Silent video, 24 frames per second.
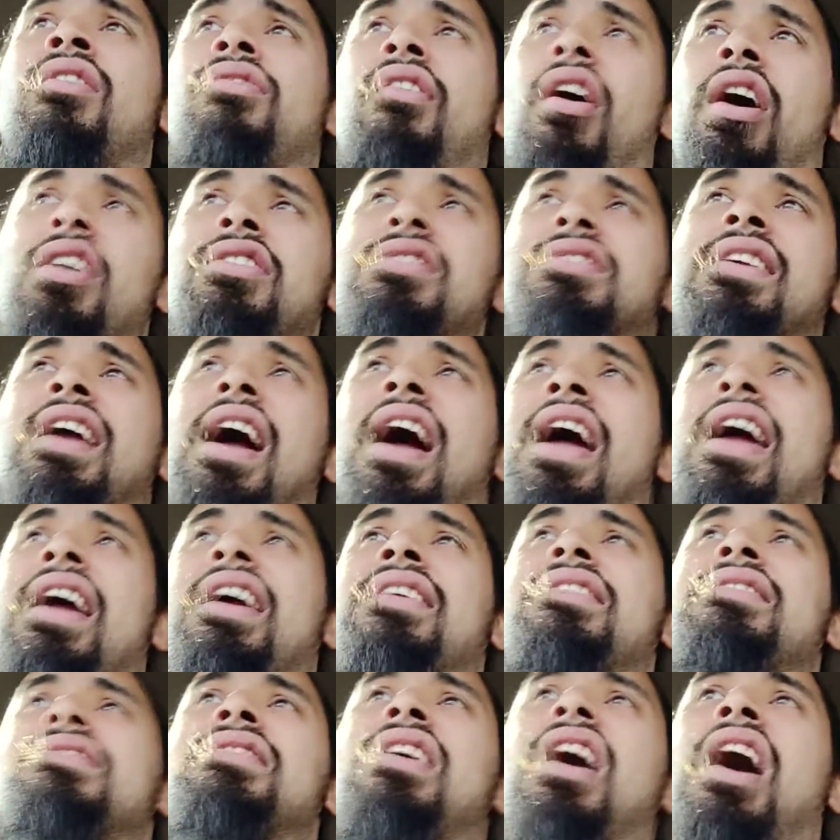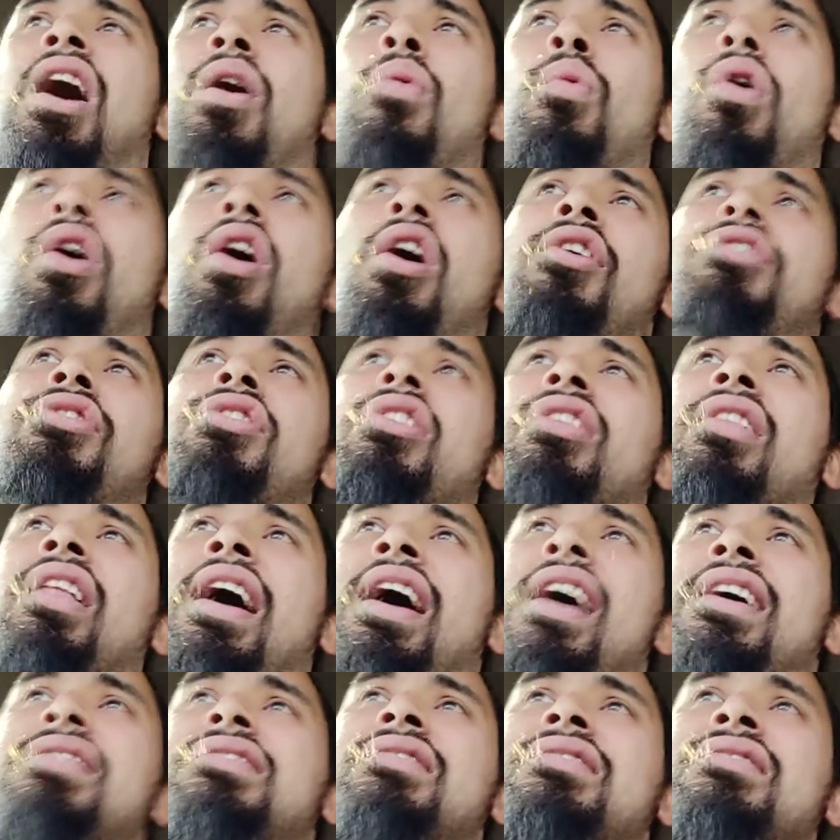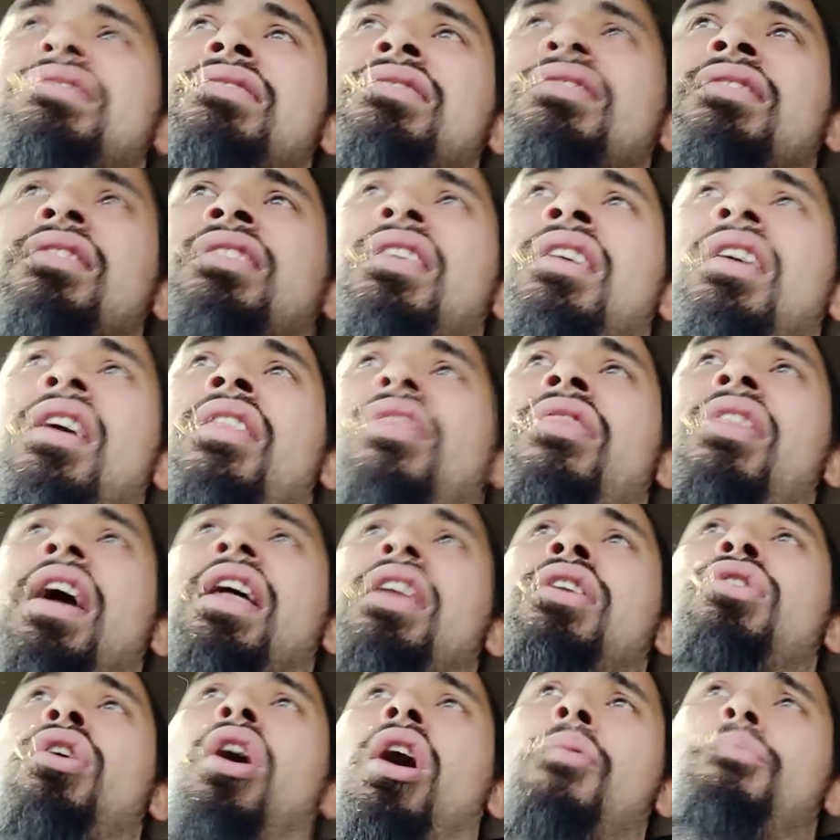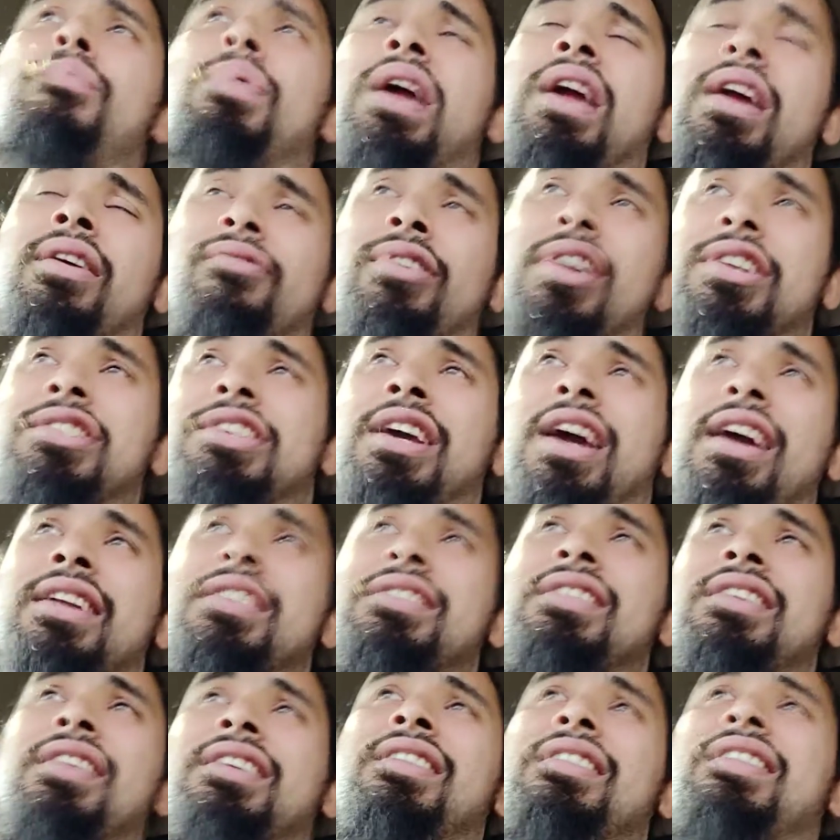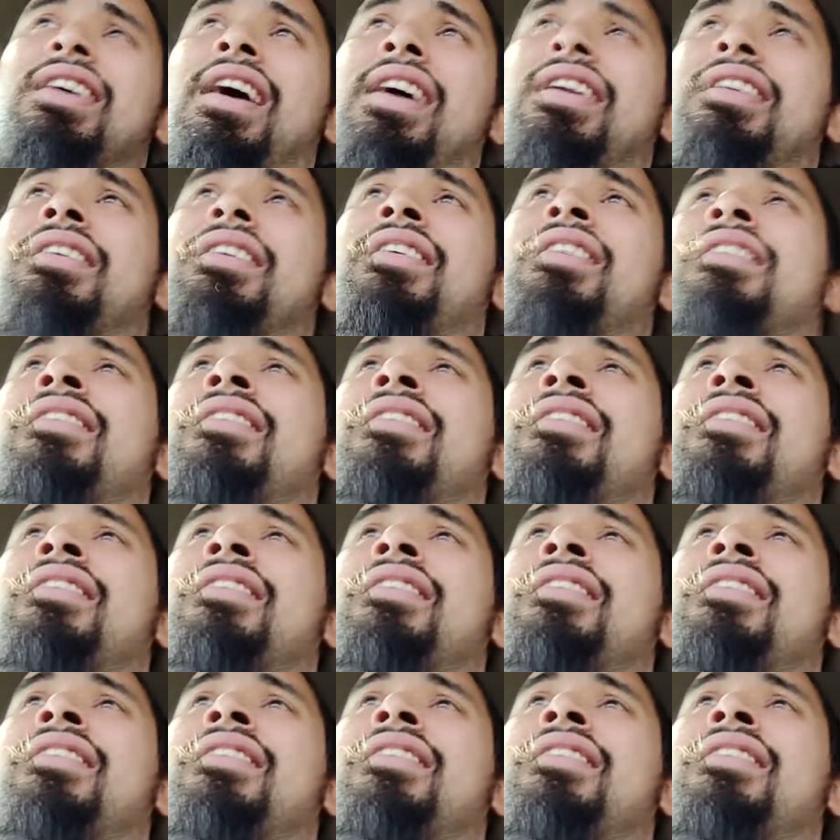Those gains are worth less than not being rejected, than